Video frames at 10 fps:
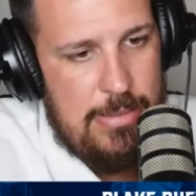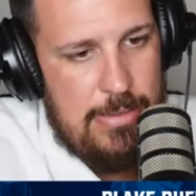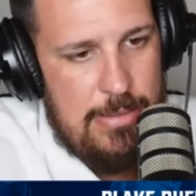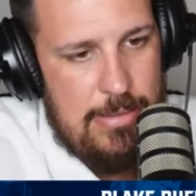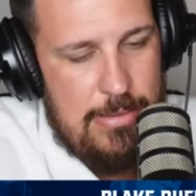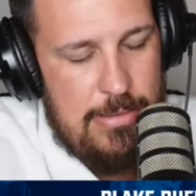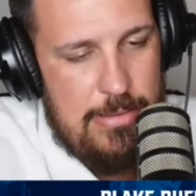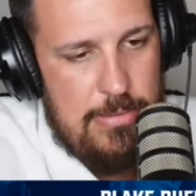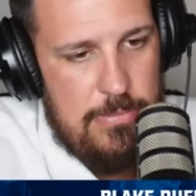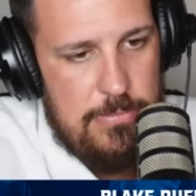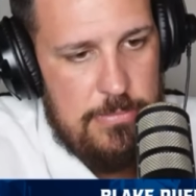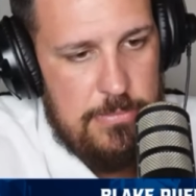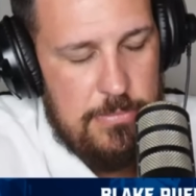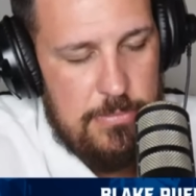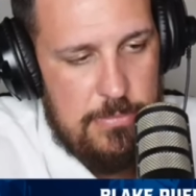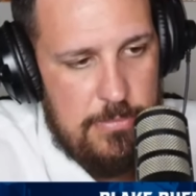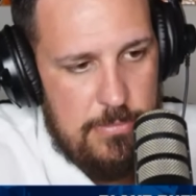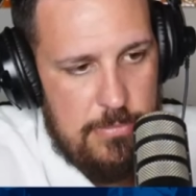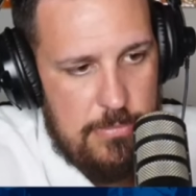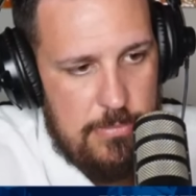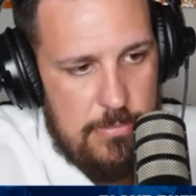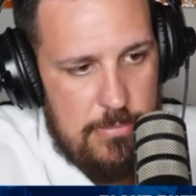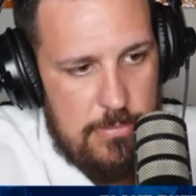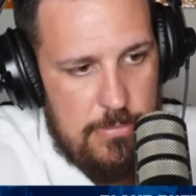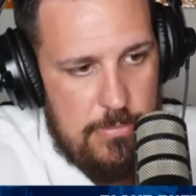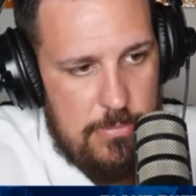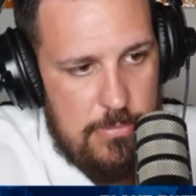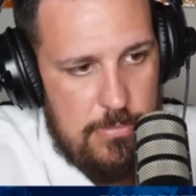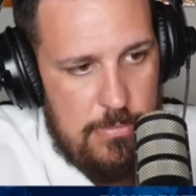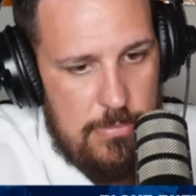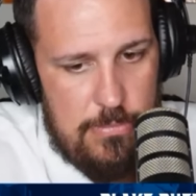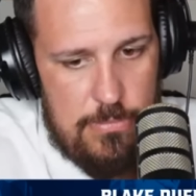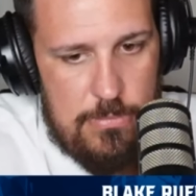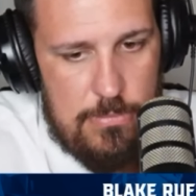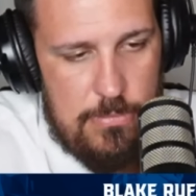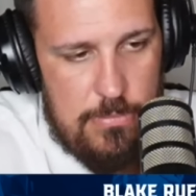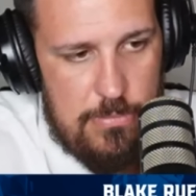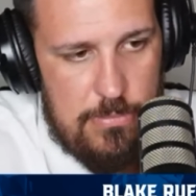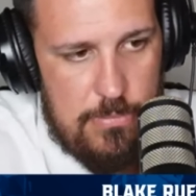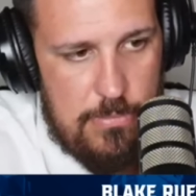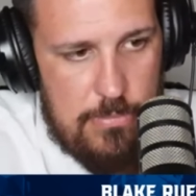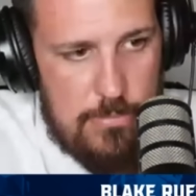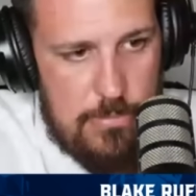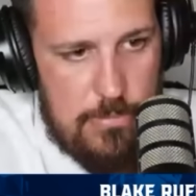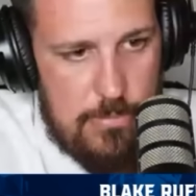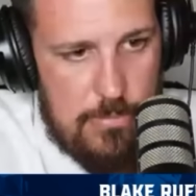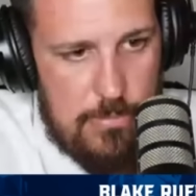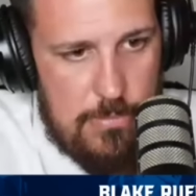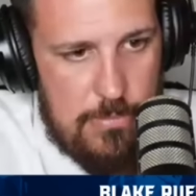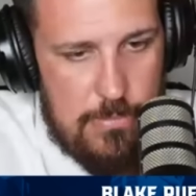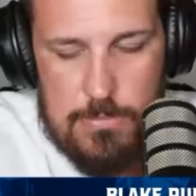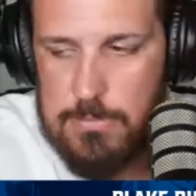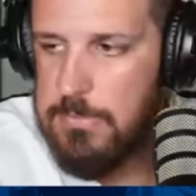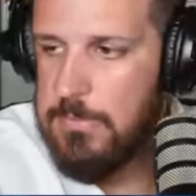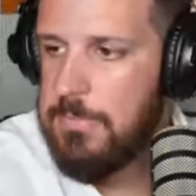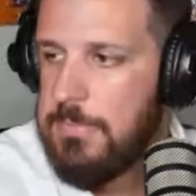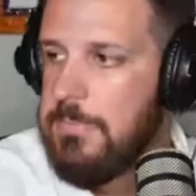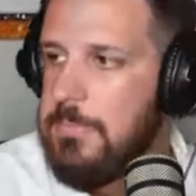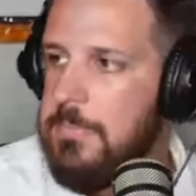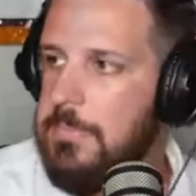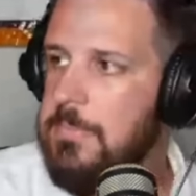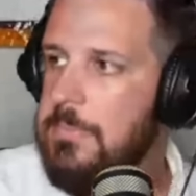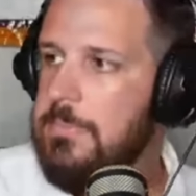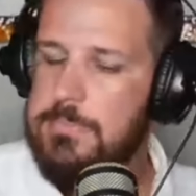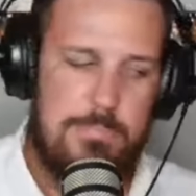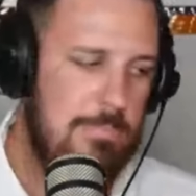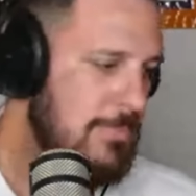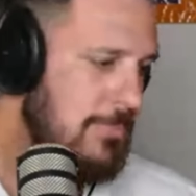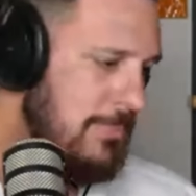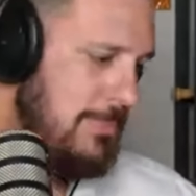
[no speech]